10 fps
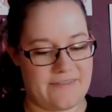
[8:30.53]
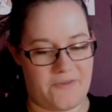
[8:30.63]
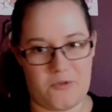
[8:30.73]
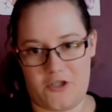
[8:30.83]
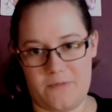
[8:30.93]
You
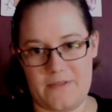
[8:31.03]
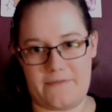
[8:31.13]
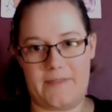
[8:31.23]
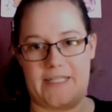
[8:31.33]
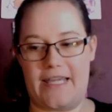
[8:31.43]
put a couple of
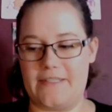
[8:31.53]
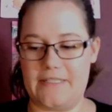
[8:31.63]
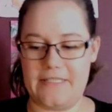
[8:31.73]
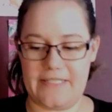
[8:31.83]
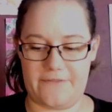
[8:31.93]
them together
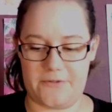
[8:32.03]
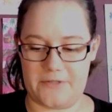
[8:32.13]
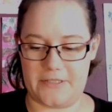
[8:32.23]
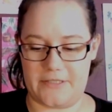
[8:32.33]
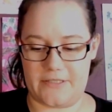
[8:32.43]
if you're
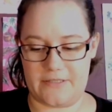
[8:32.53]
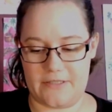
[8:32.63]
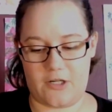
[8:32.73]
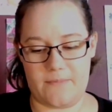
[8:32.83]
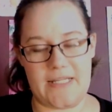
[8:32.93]
in a
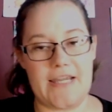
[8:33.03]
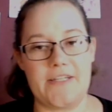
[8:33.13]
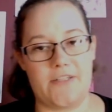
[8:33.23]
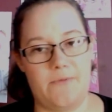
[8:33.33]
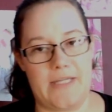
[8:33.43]

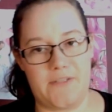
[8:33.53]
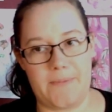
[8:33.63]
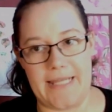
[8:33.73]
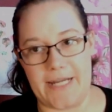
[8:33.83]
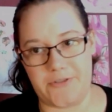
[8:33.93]
accommodation where you have to
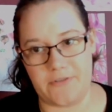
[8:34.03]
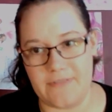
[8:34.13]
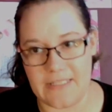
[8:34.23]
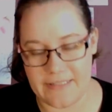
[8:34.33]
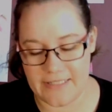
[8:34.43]
pay extra for
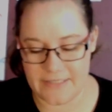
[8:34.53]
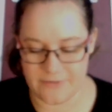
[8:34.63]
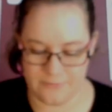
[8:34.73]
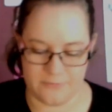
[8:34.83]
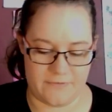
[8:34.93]
linen
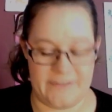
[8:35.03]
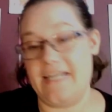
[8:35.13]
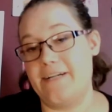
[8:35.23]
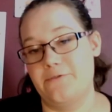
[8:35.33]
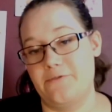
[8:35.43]
or for
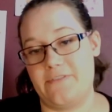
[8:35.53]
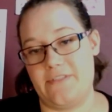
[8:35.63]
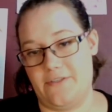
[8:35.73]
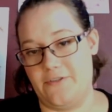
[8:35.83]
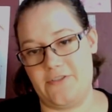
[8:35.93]
towels.
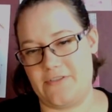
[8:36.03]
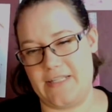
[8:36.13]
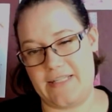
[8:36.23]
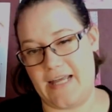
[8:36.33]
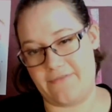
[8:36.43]
You know, it's just
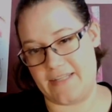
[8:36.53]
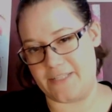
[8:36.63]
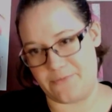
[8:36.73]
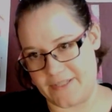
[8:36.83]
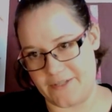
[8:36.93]
good to have
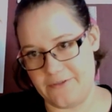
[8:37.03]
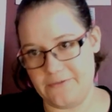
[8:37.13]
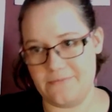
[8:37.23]
these with you.